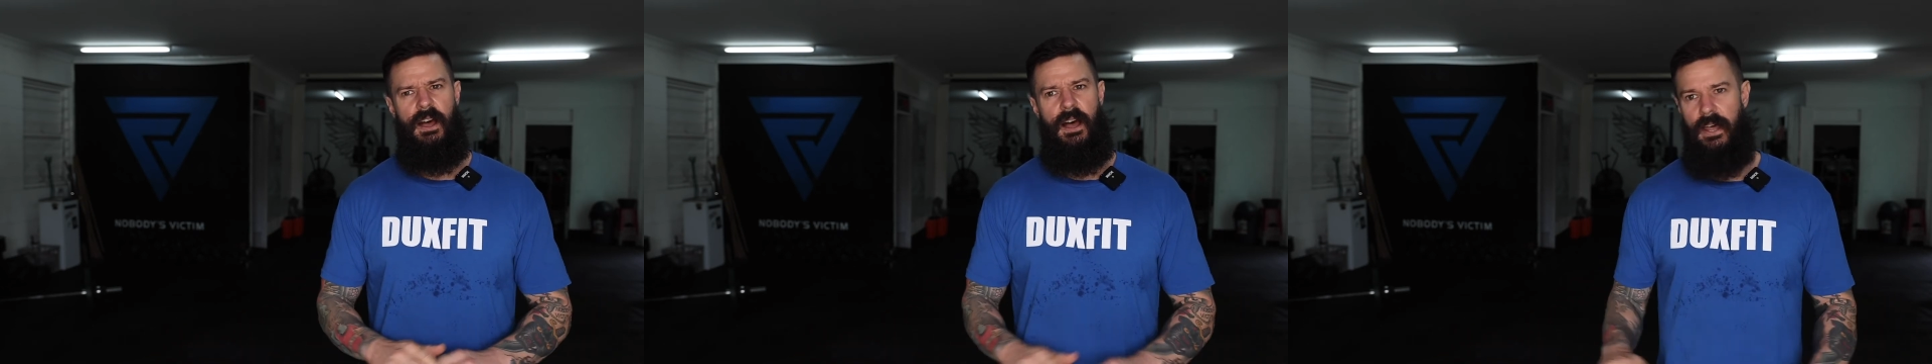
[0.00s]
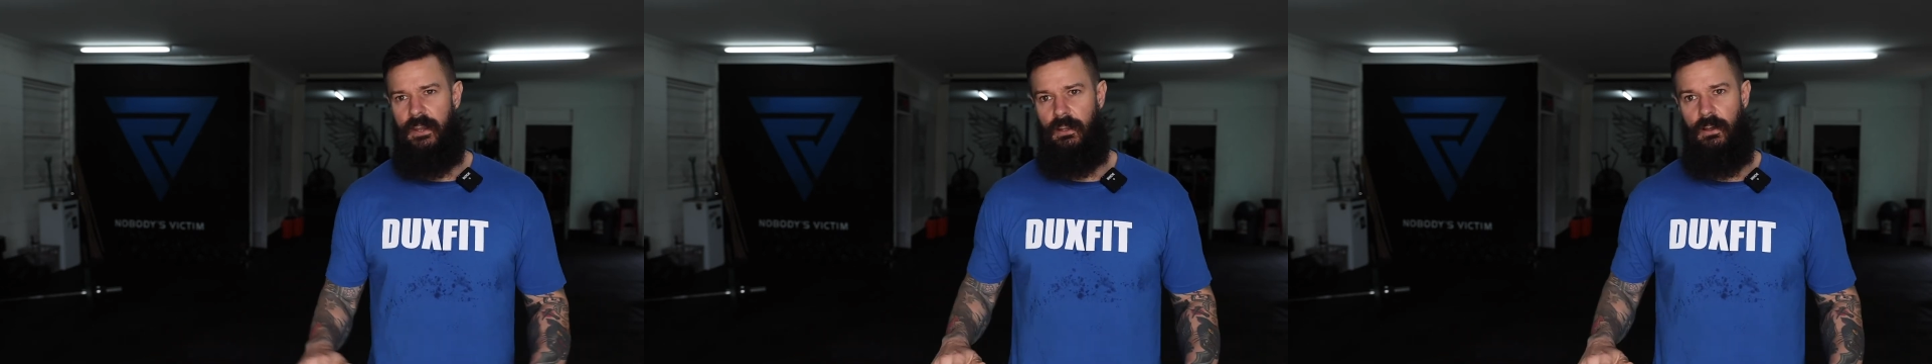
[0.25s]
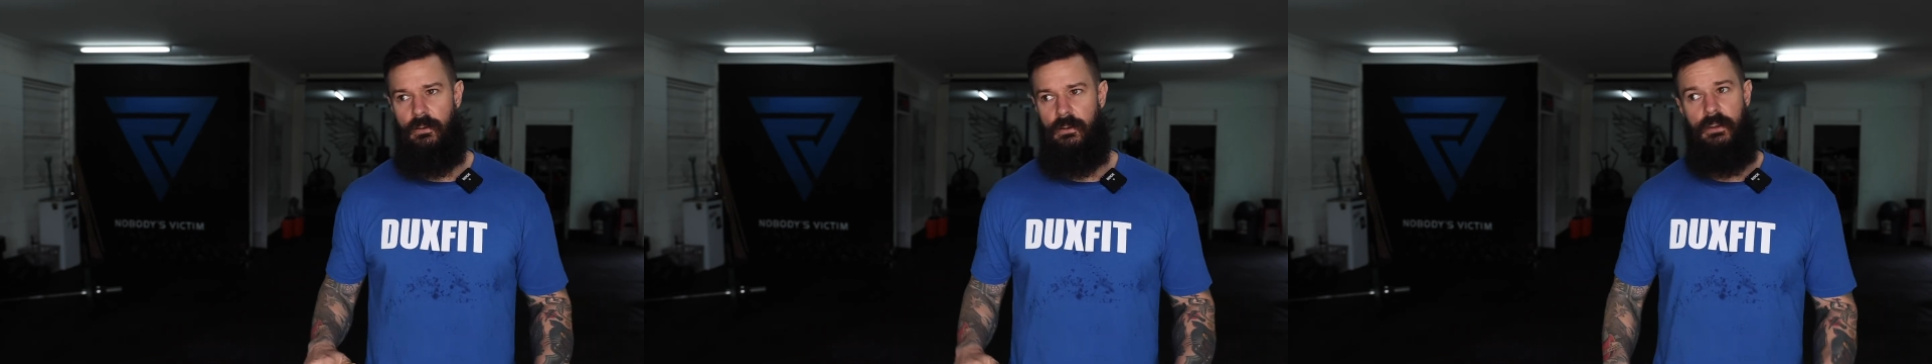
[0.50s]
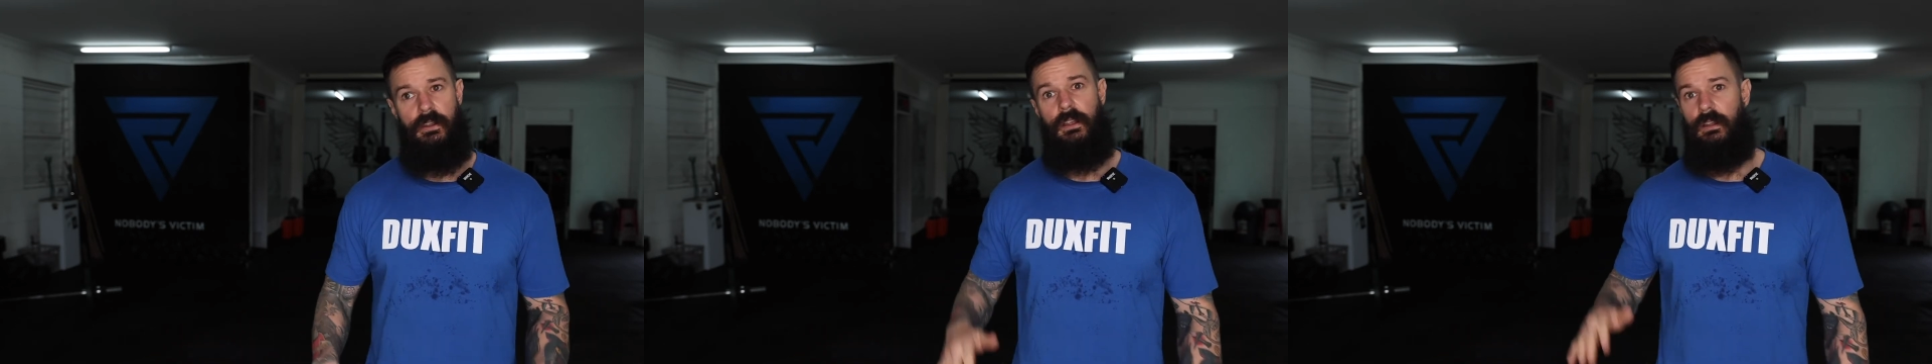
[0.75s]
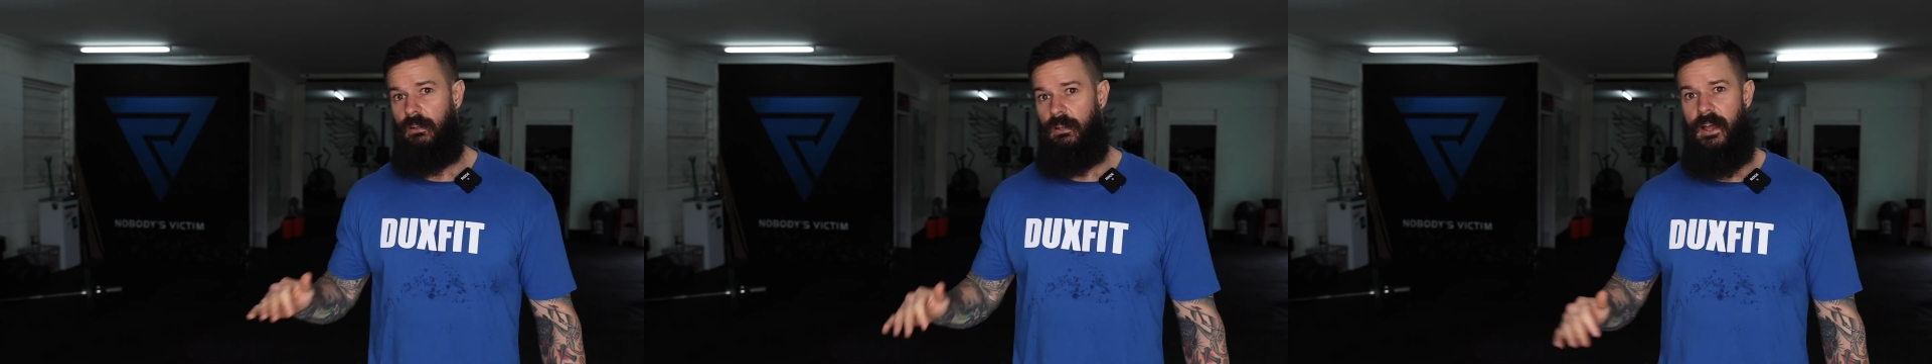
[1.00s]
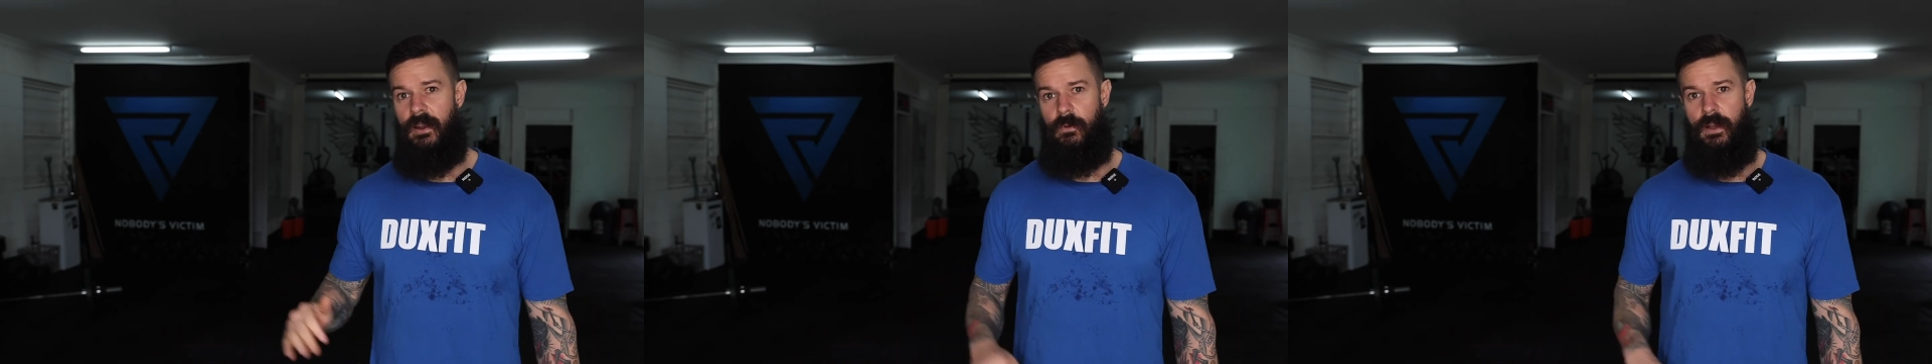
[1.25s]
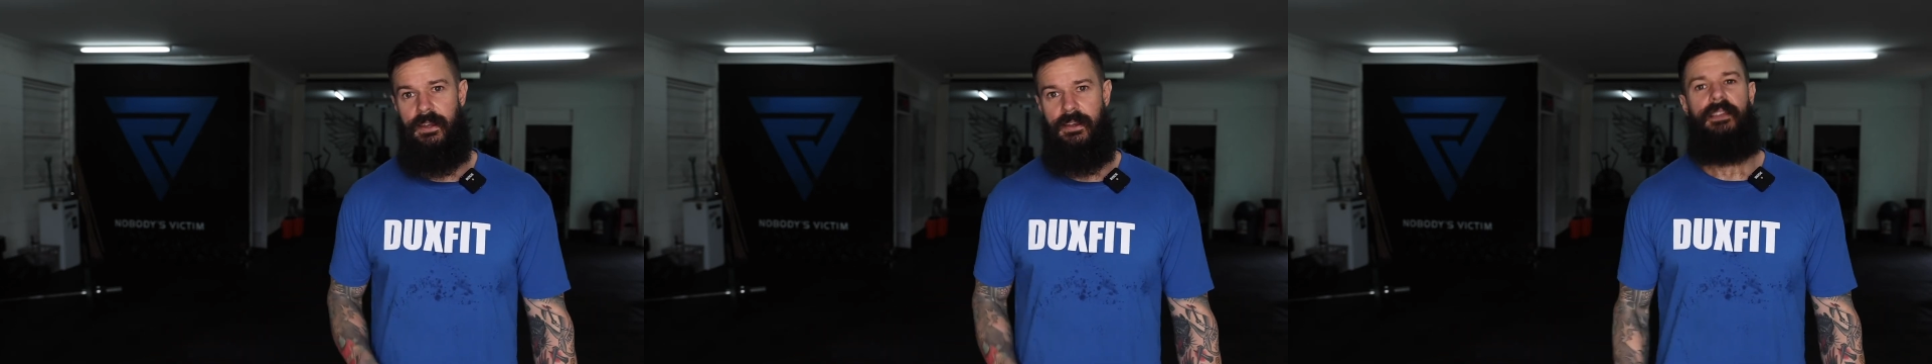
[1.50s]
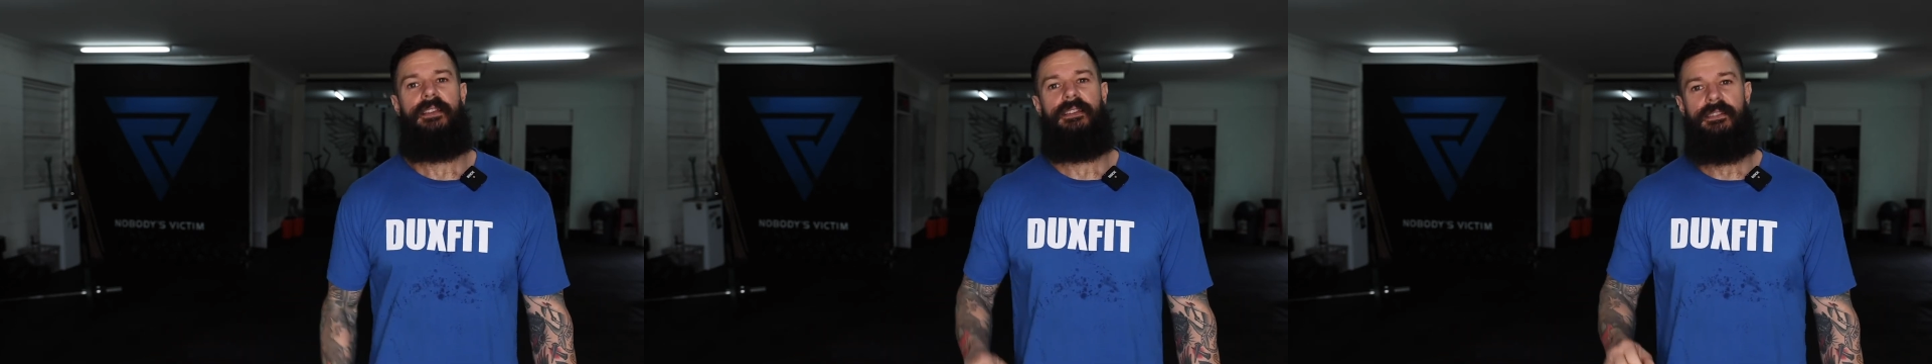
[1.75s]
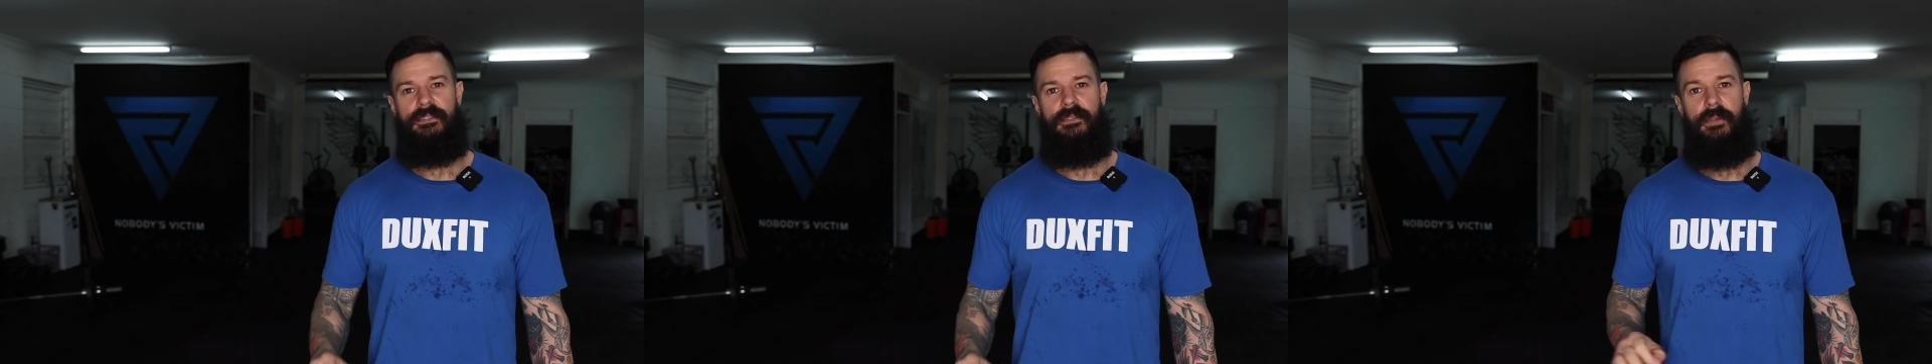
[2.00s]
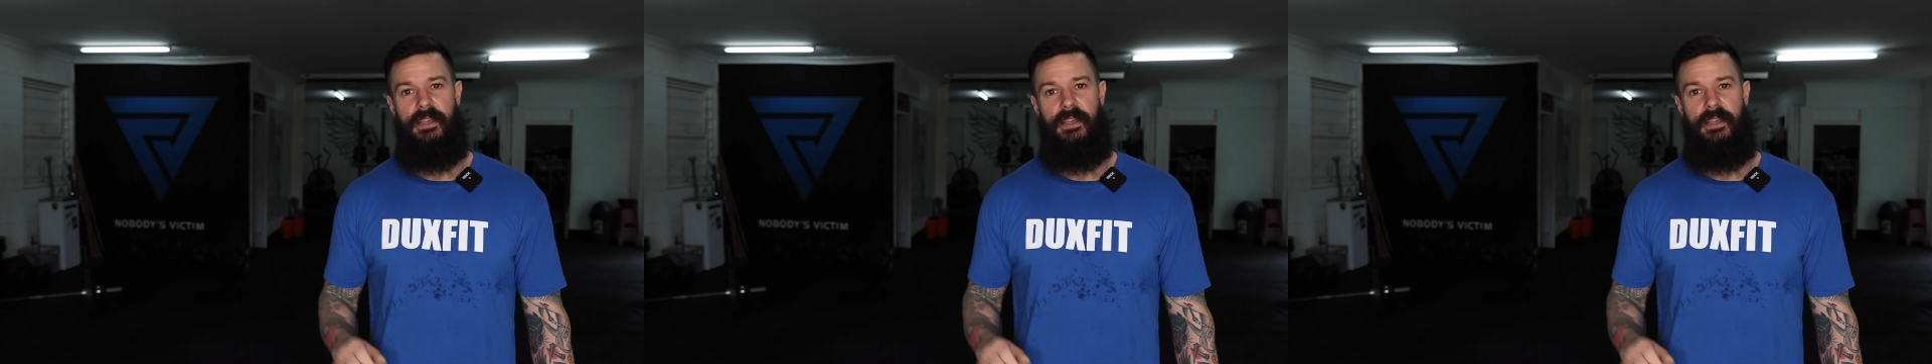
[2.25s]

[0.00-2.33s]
unloaded, lightweight, is the